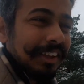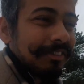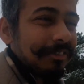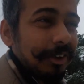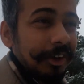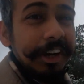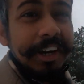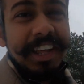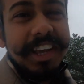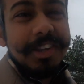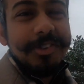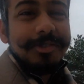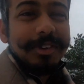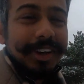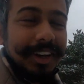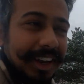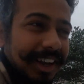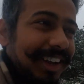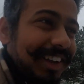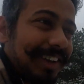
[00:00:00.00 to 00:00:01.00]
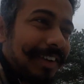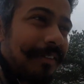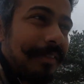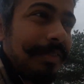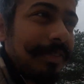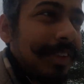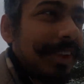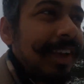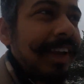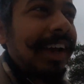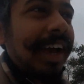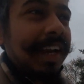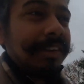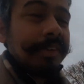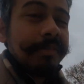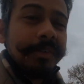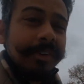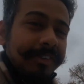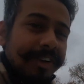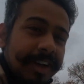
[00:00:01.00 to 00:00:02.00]
For India as well. Yeah. I
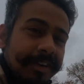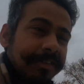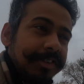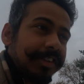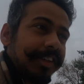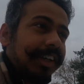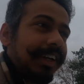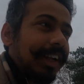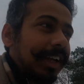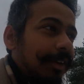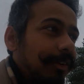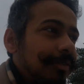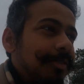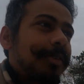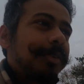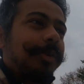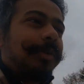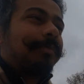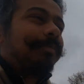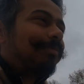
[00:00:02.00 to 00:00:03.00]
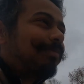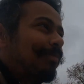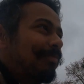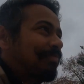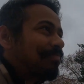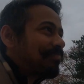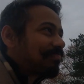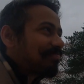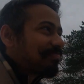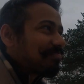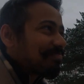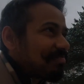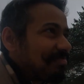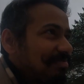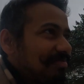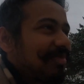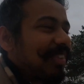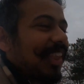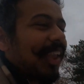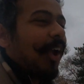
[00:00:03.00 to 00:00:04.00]
remember when I was a kid, I used to
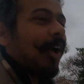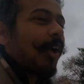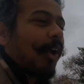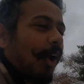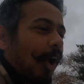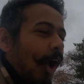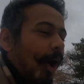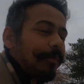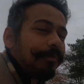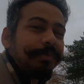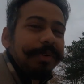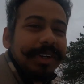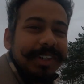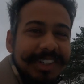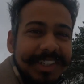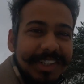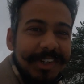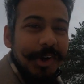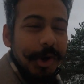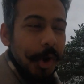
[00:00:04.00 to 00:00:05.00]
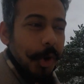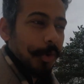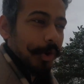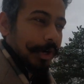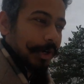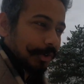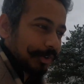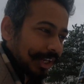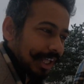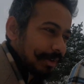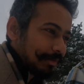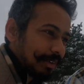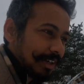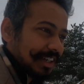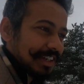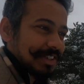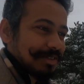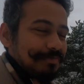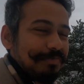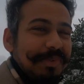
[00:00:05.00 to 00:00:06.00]
hop over to
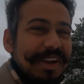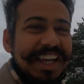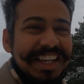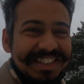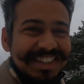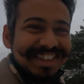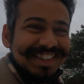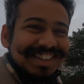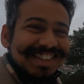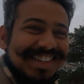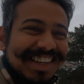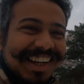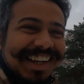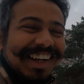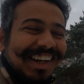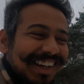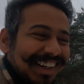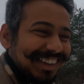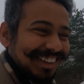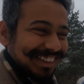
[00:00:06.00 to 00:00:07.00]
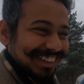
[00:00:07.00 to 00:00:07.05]
neighbors' yeah. places yeah.